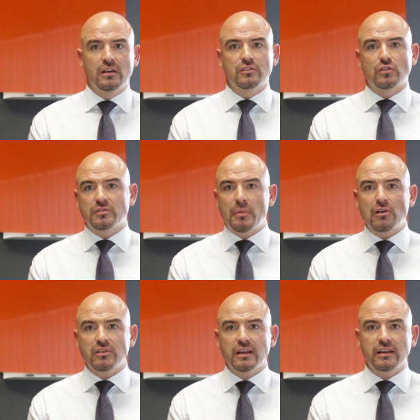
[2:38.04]
So
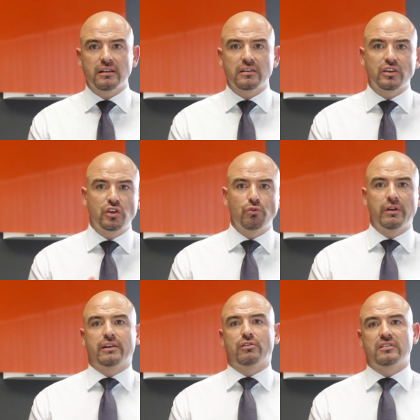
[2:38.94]
Smarttech and
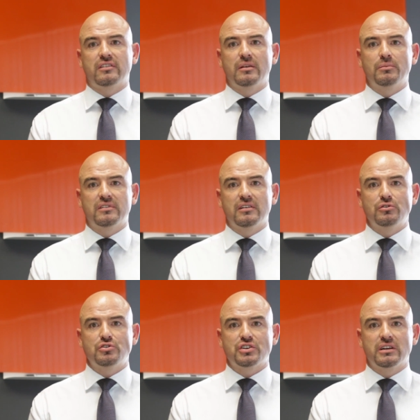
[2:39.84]
QRadar is a SIEM
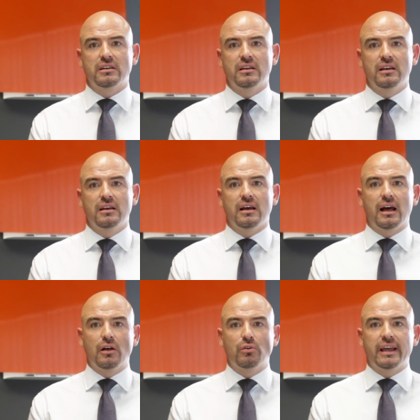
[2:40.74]
solution
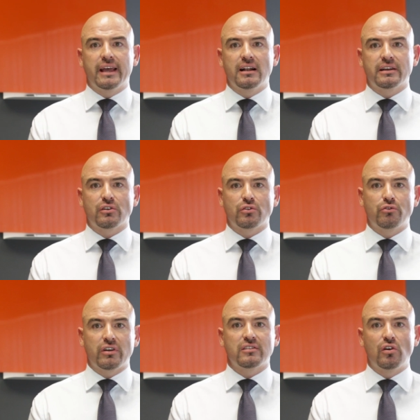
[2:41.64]
allow Laya Healthcare to
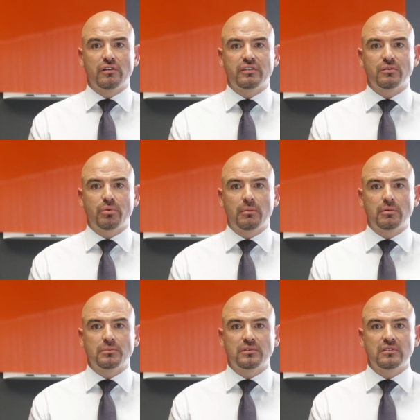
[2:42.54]
address all of these
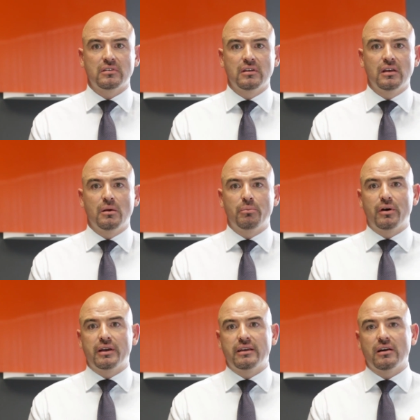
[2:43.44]
problems
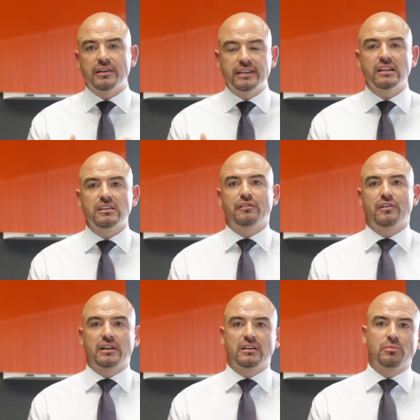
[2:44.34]
by
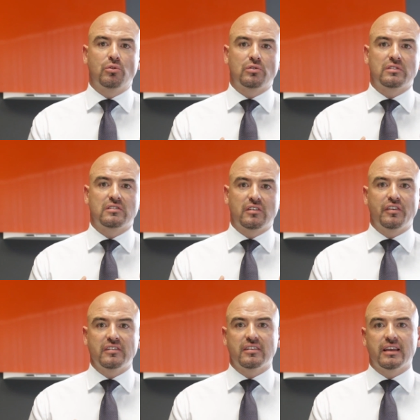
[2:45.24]
identifying the most
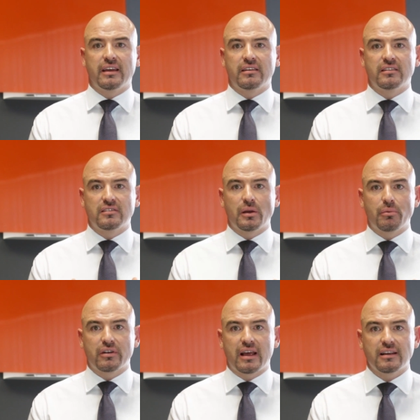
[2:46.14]
sophisticated
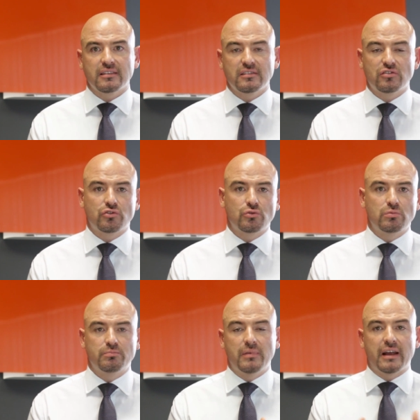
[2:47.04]
cyber attacks through
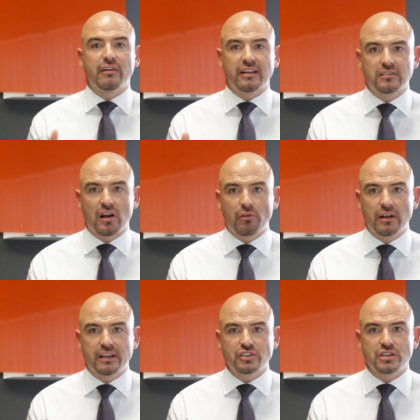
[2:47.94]
advanced
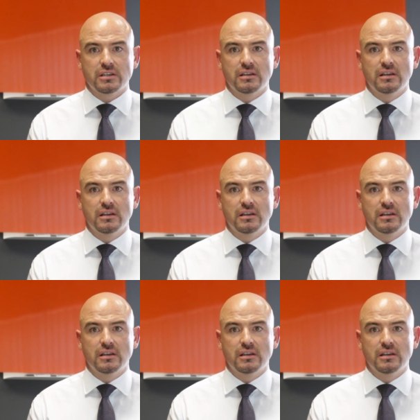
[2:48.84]
correlation,